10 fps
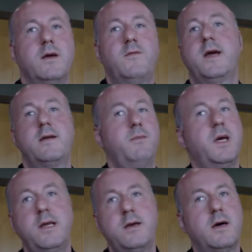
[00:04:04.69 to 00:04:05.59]
affecting
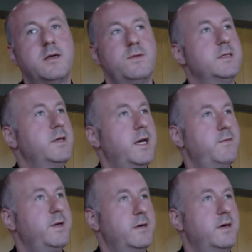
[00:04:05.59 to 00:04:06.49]
many countries in
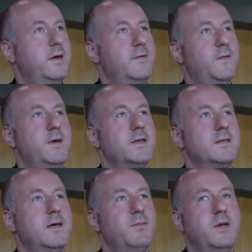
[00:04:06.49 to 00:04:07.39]
Africa, for
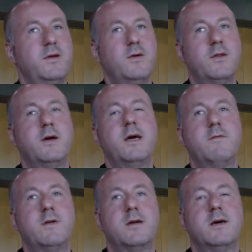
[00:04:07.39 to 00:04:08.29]
example, in Northern
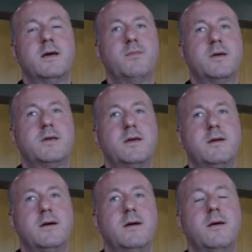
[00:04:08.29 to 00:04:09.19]
Africa in
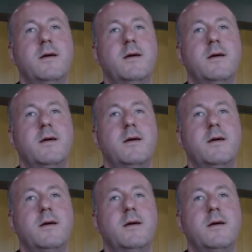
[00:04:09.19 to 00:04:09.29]
particular,